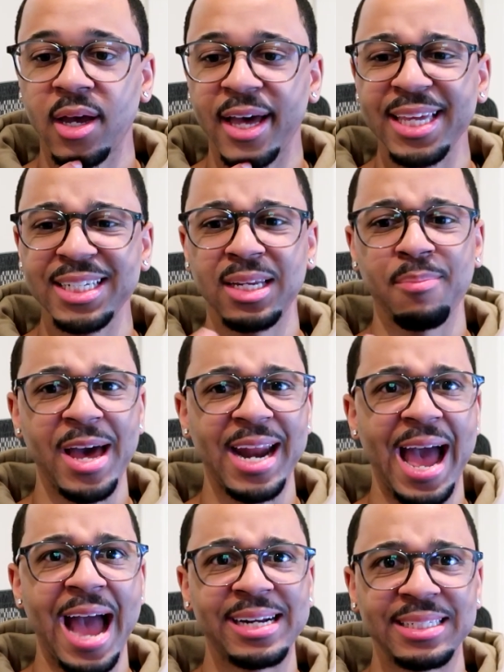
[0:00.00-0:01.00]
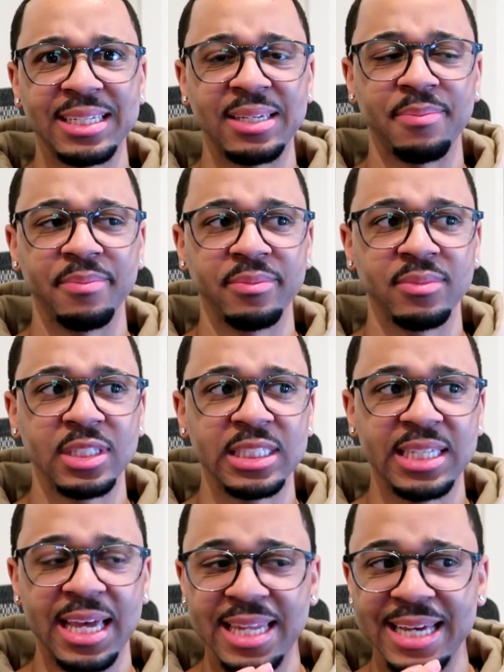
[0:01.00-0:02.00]
I think she might have actually
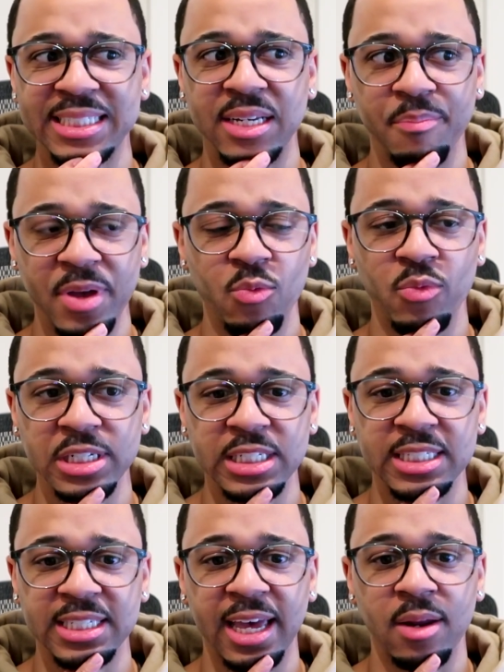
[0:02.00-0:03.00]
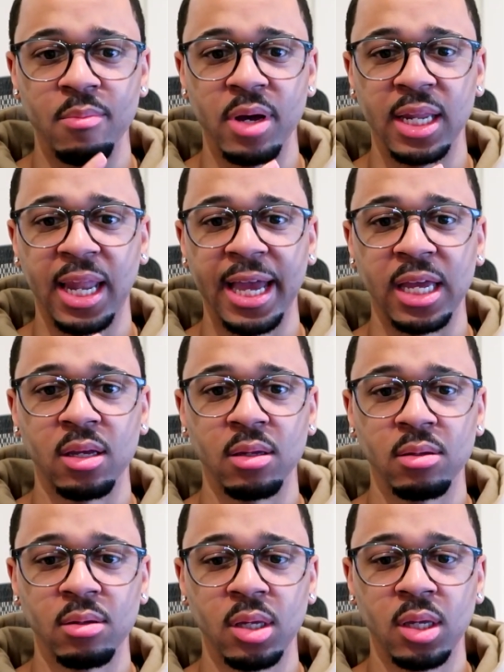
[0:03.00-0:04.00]
said that she meant what she said, but, like,
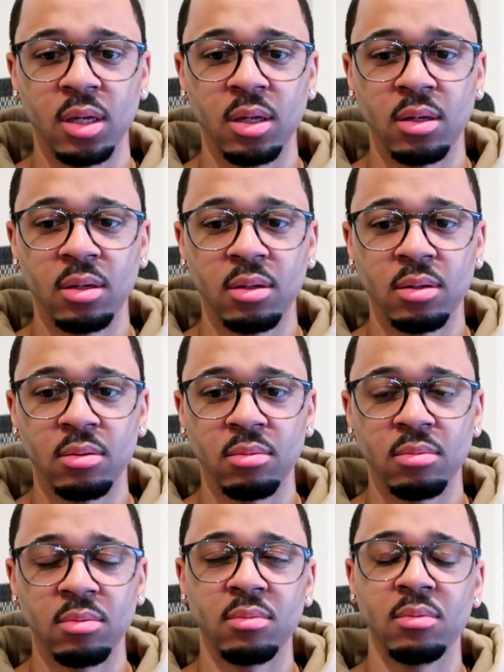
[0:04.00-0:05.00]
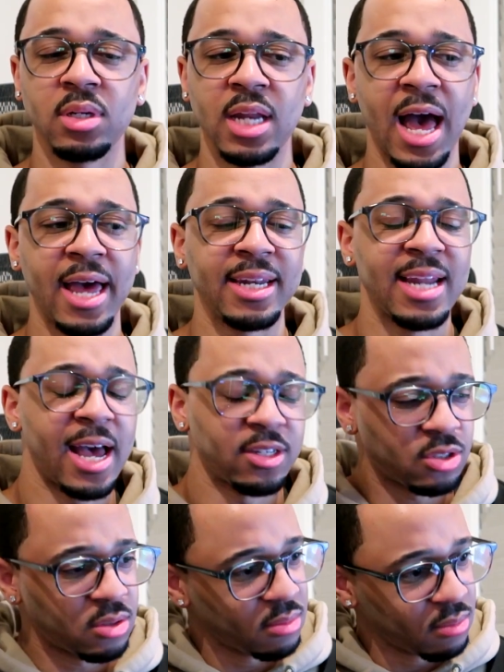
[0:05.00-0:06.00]
not
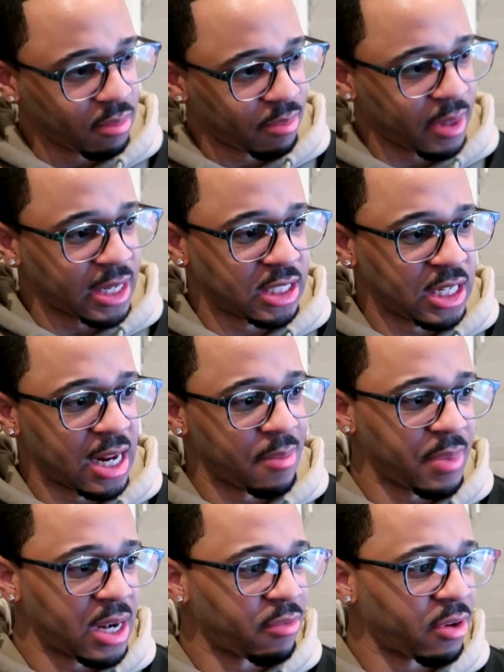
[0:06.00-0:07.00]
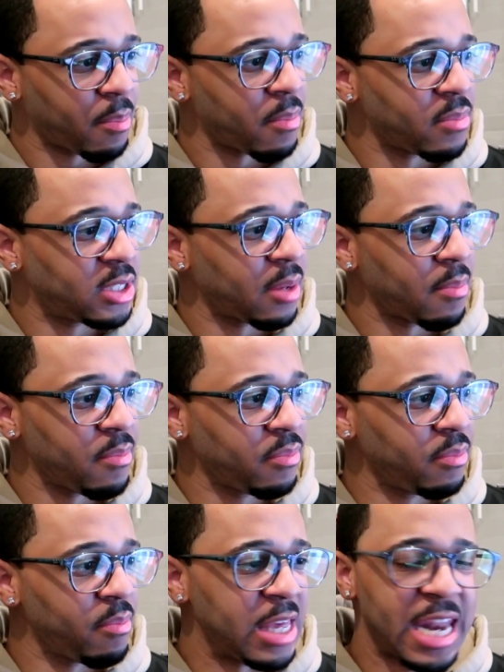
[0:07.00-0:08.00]
as, but she didn't mean it to
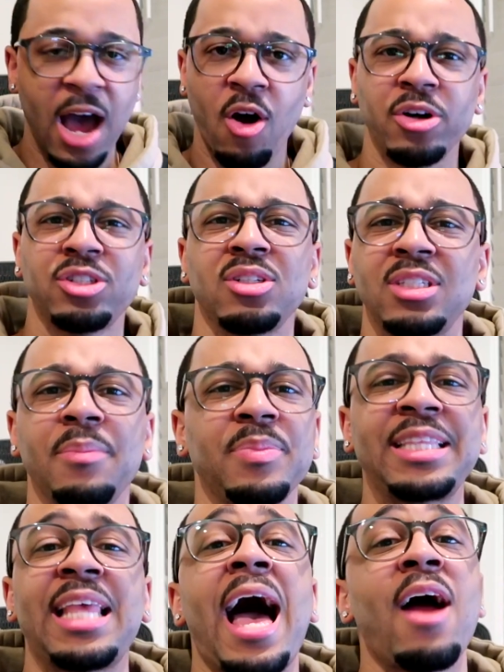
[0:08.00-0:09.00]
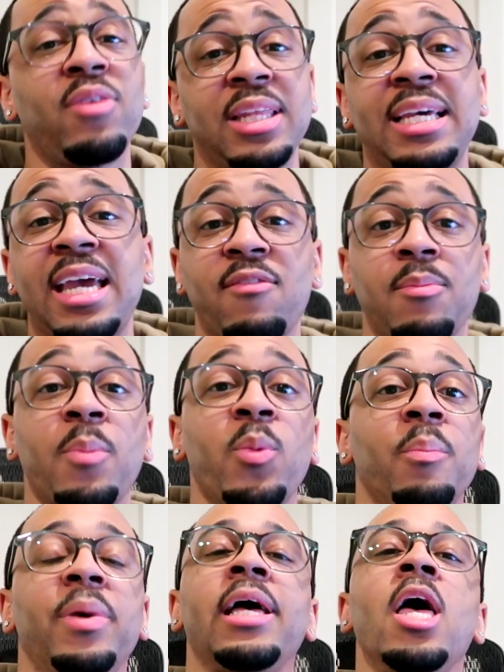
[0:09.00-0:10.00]
be that harsh or something like that. I really can't
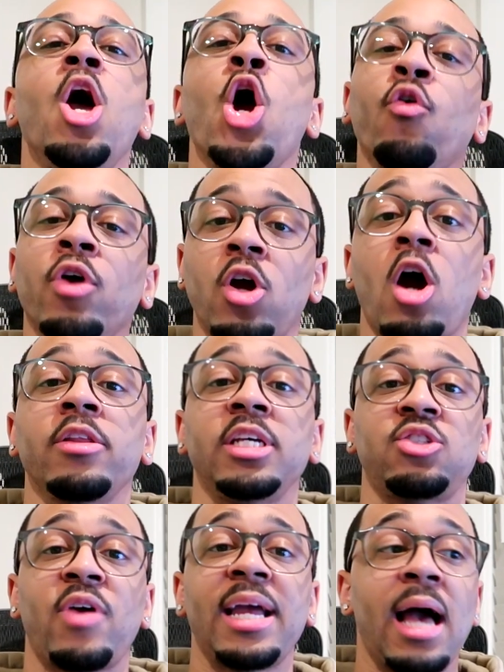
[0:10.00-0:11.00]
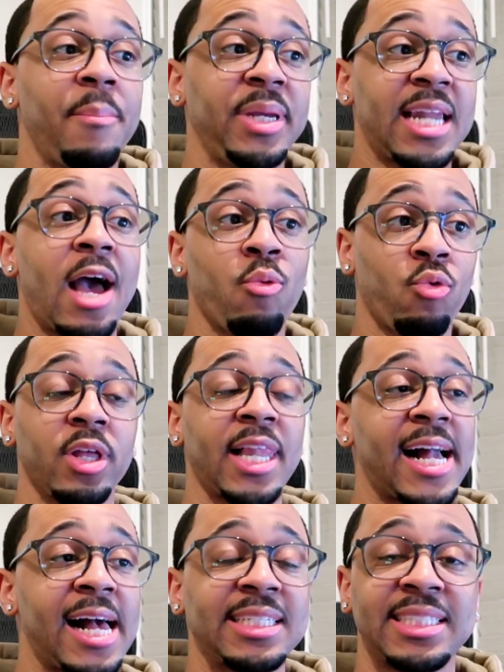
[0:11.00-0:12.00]
remember, but regardless, right? I mean, that were,
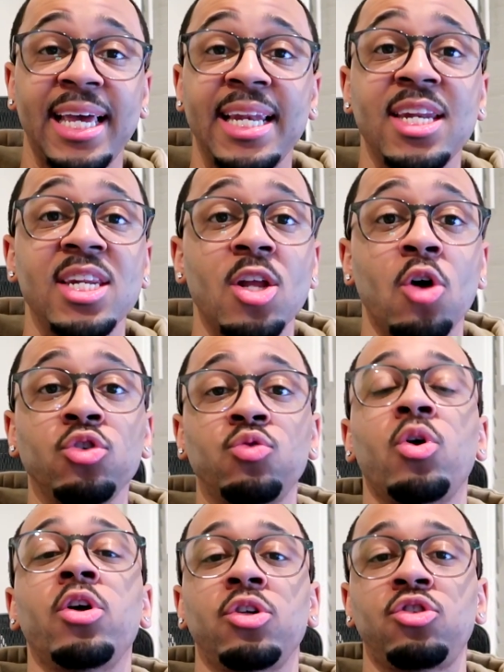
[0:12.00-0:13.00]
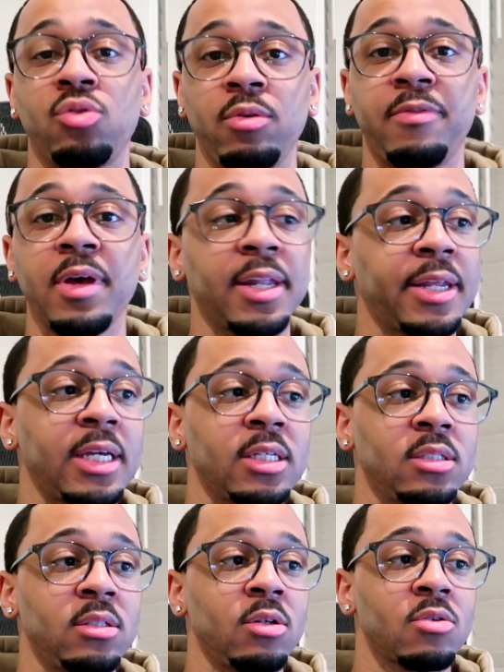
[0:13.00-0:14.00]
like I said, those were her true
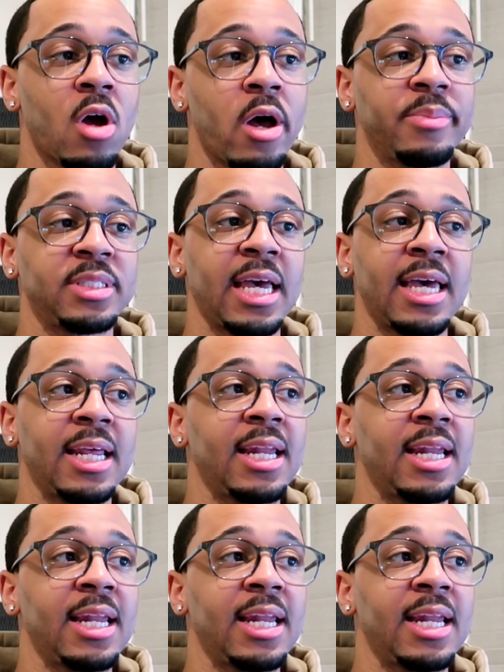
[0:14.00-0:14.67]
feelings, you know what I'm saying?